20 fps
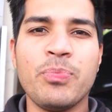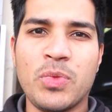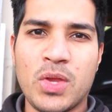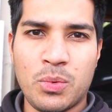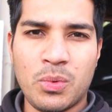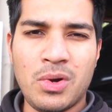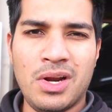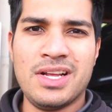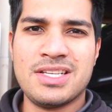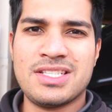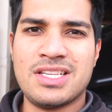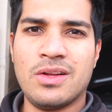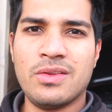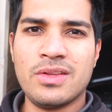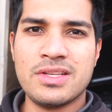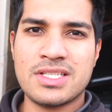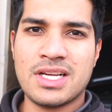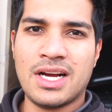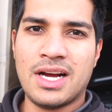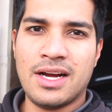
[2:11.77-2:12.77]
When I sell
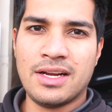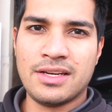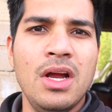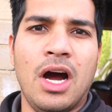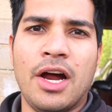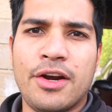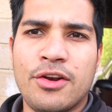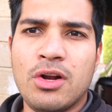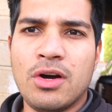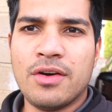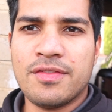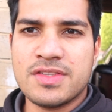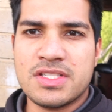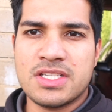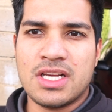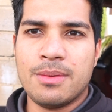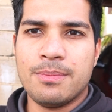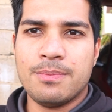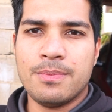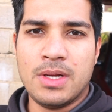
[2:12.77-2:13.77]
this car, I don't know if
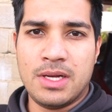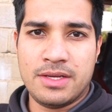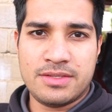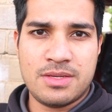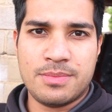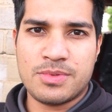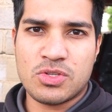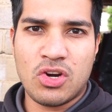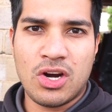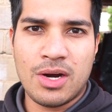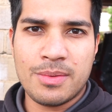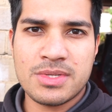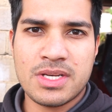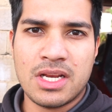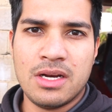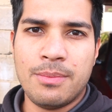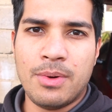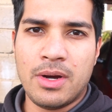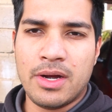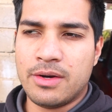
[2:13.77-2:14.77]
a subscriber's
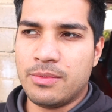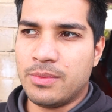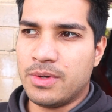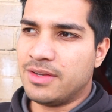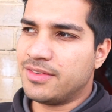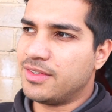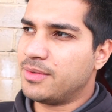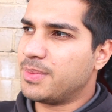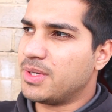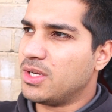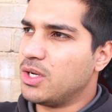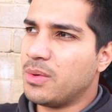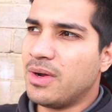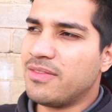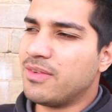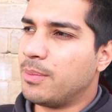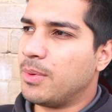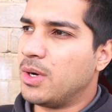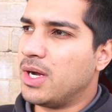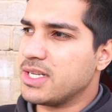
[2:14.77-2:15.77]
gonna buy it or whatever, but
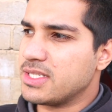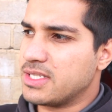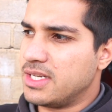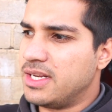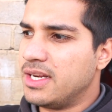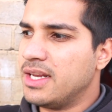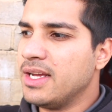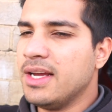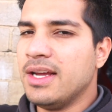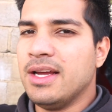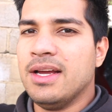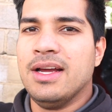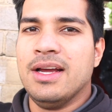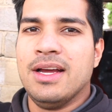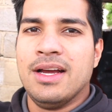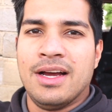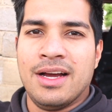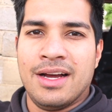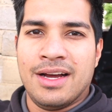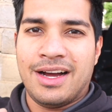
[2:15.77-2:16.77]
whoever buys it,
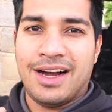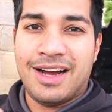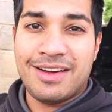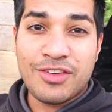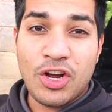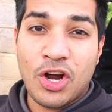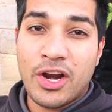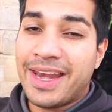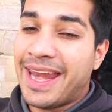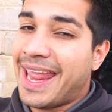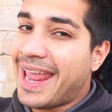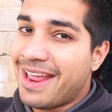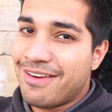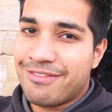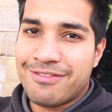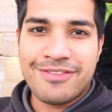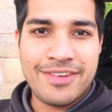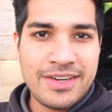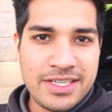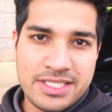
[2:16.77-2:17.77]
I've got
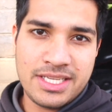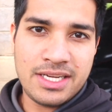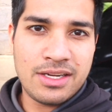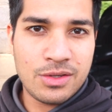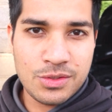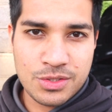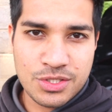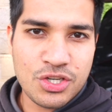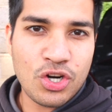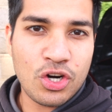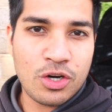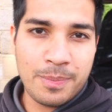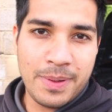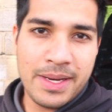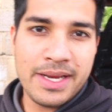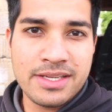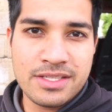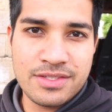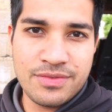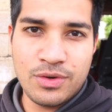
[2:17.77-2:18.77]
every single stock
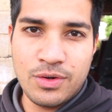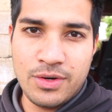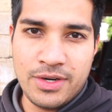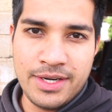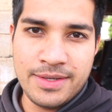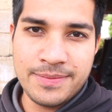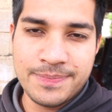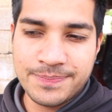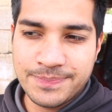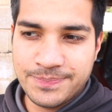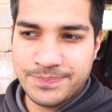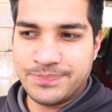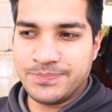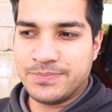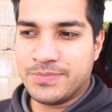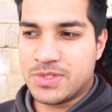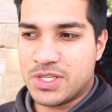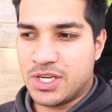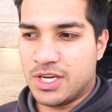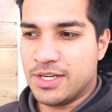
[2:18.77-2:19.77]
piece for it.
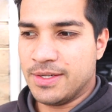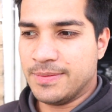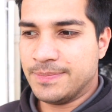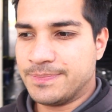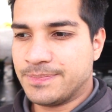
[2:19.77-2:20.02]
So